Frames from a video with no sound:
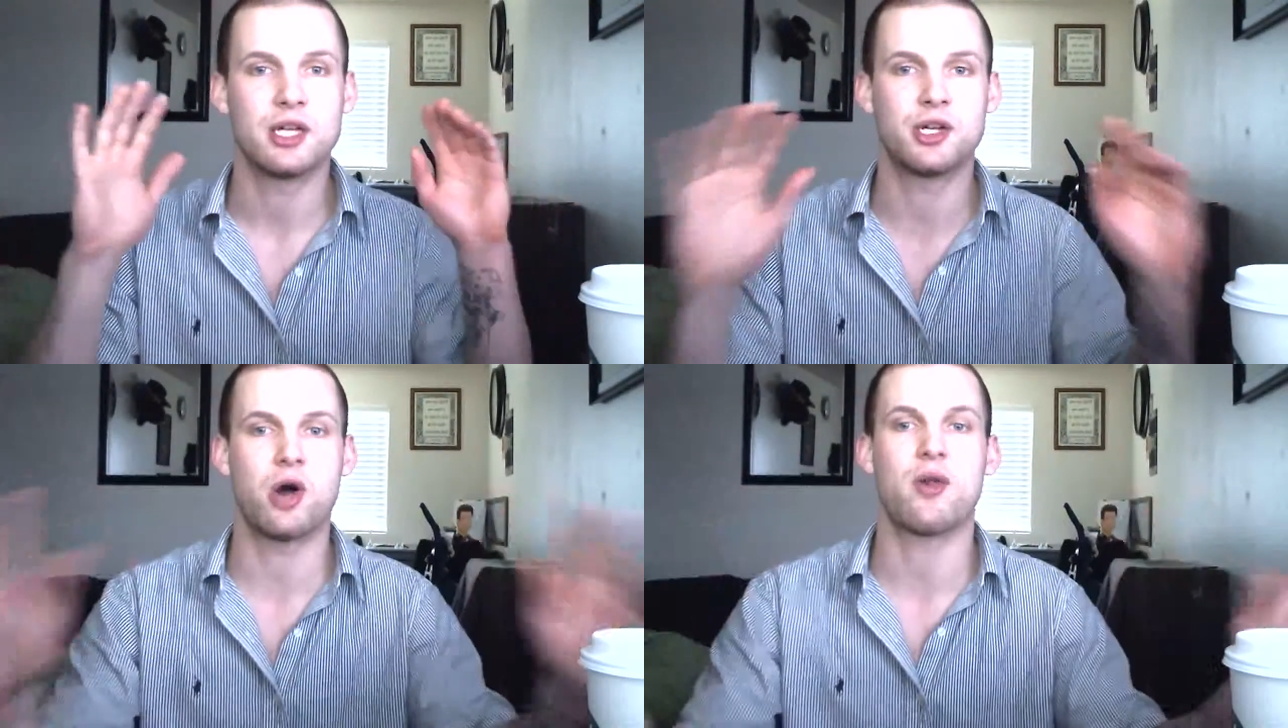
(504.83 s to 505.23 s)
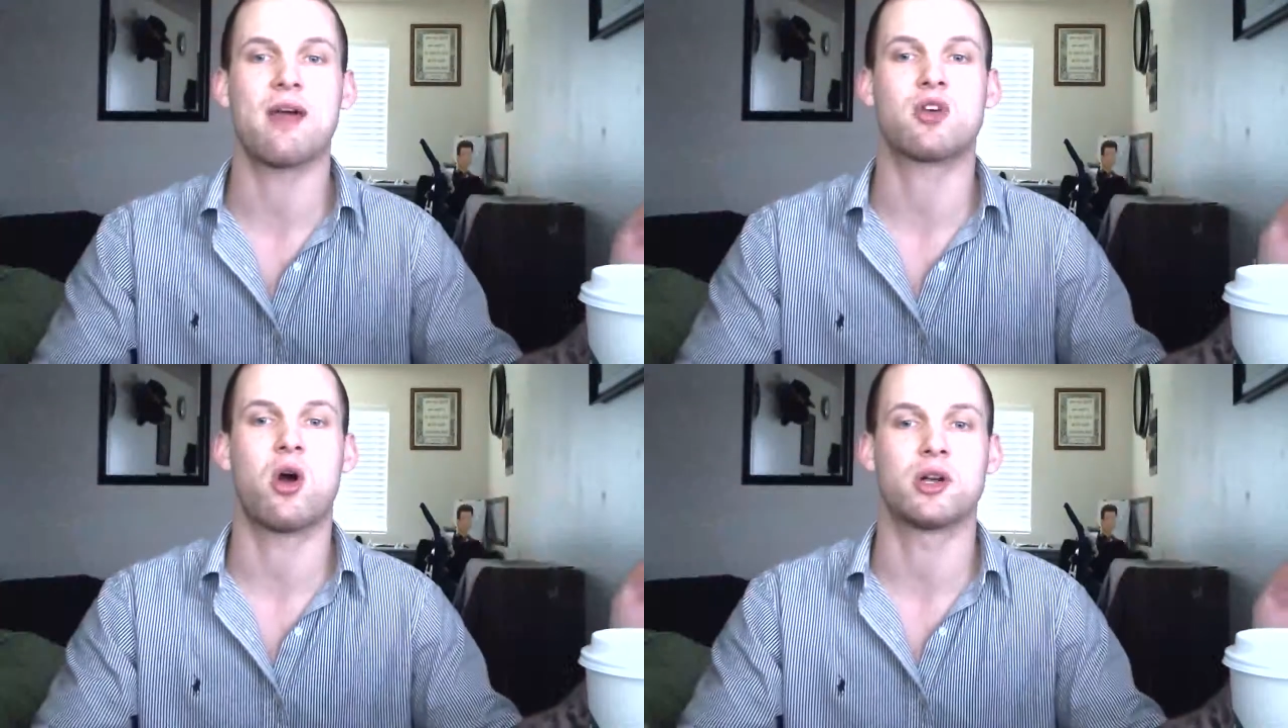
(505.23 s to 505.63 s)
you don't
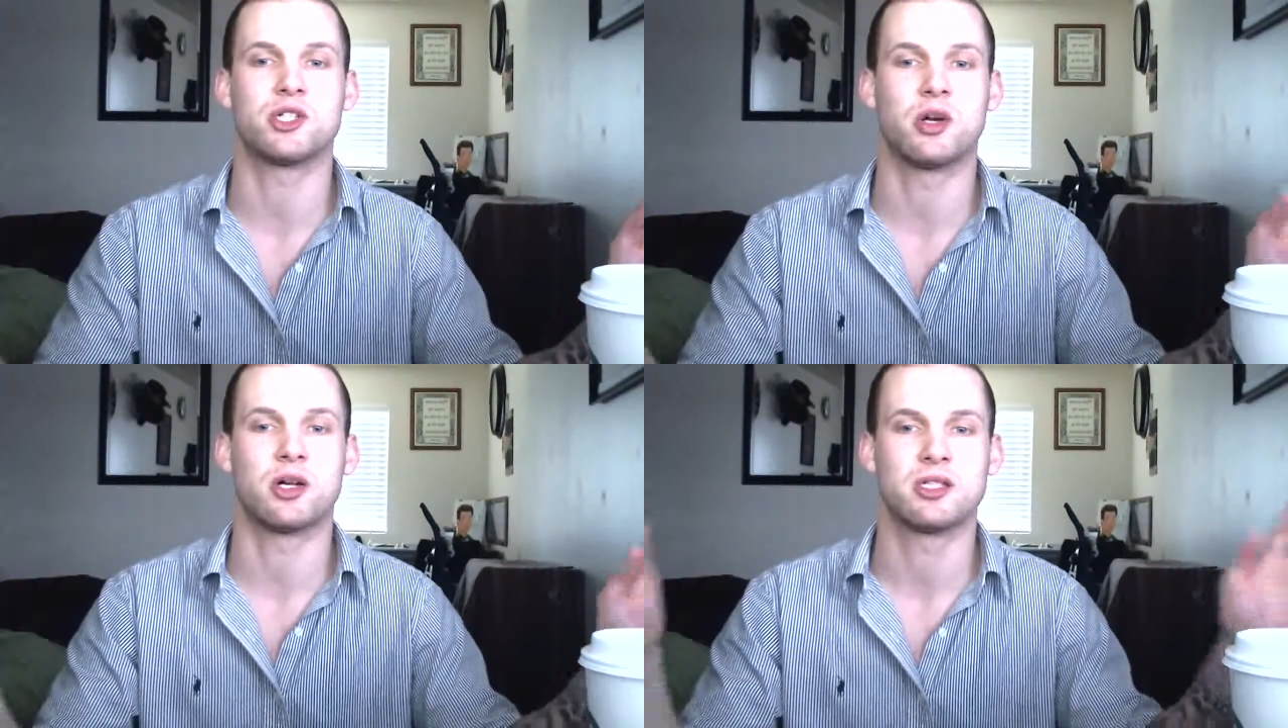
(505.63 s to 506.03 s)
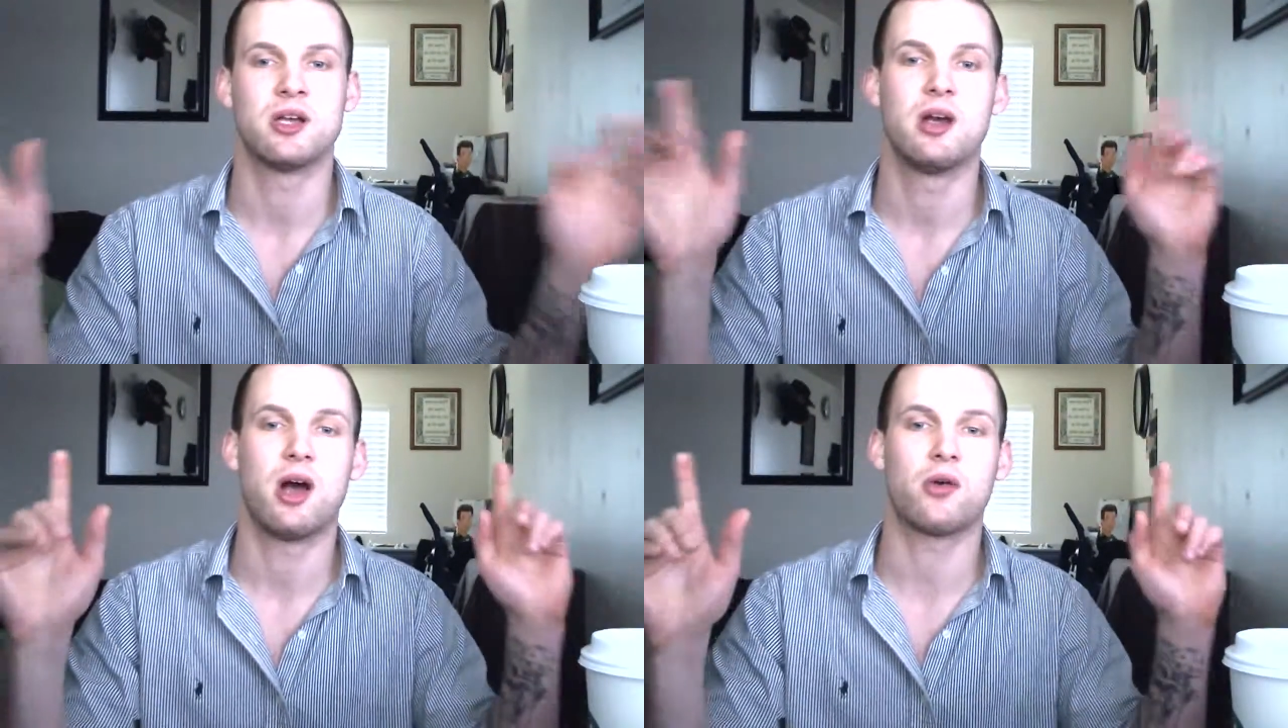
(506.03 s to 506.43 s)
have car insurance,
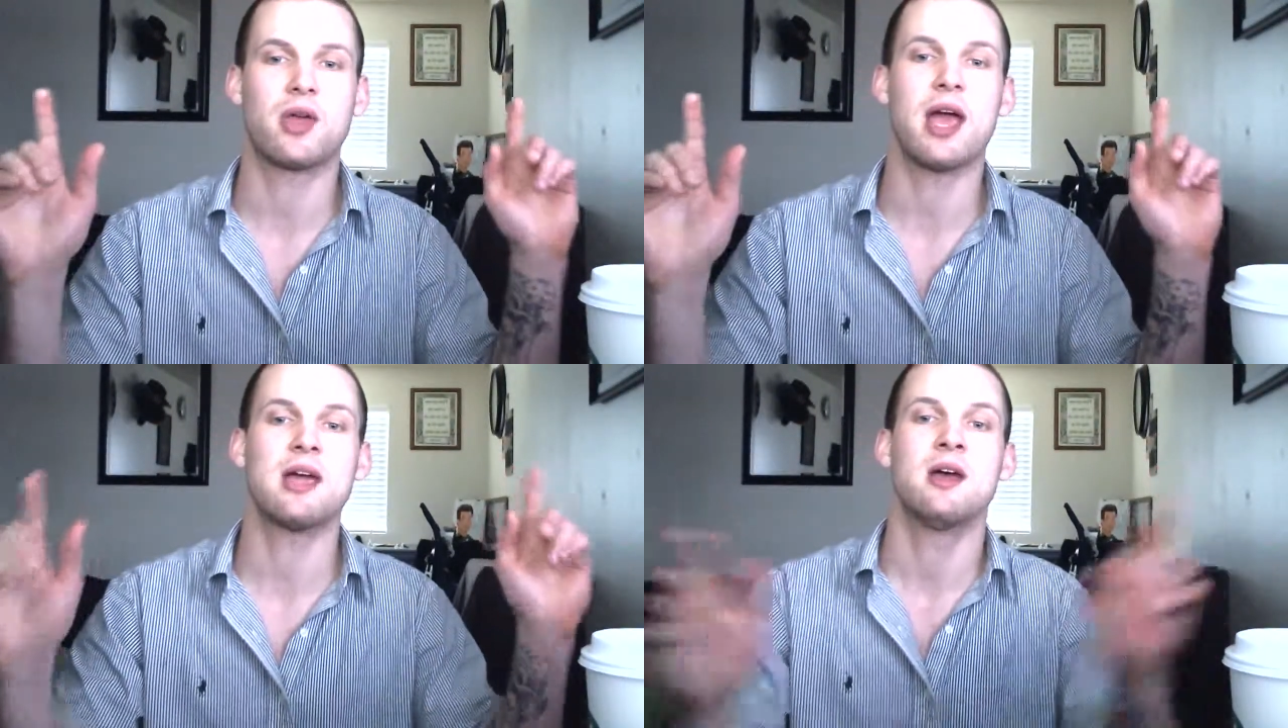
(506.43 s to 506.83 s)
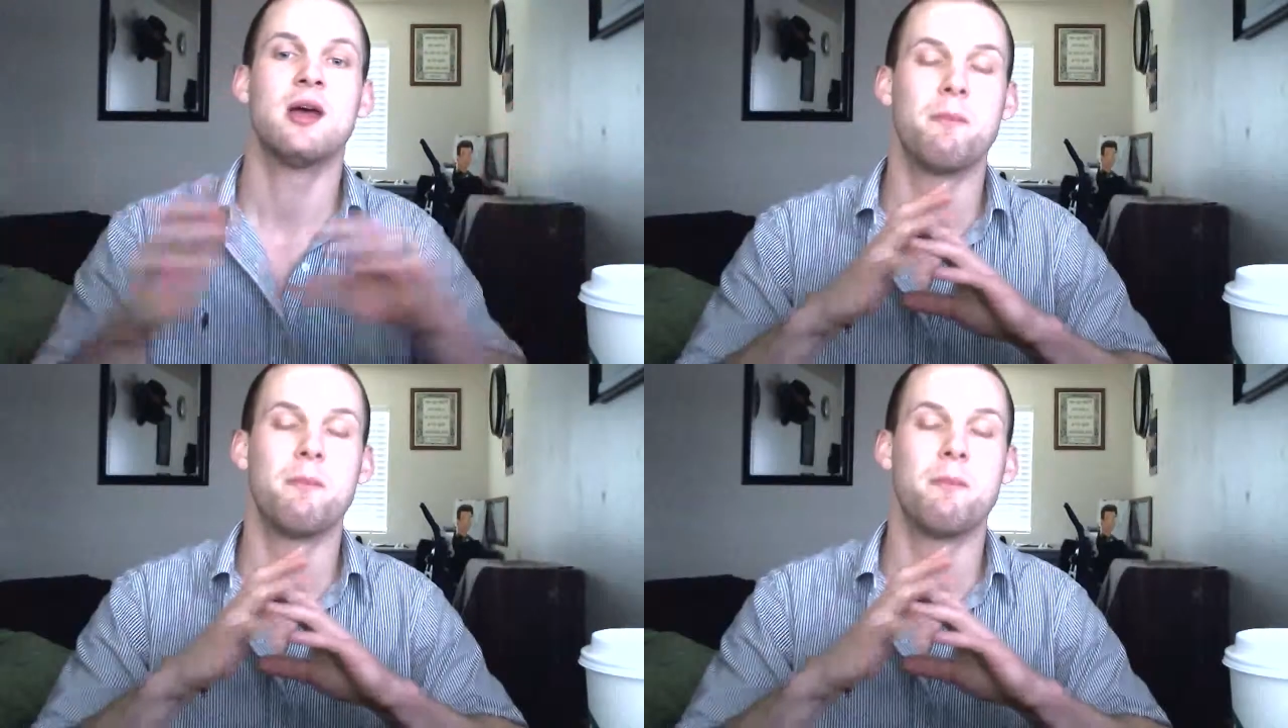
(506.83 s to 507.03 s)
okay?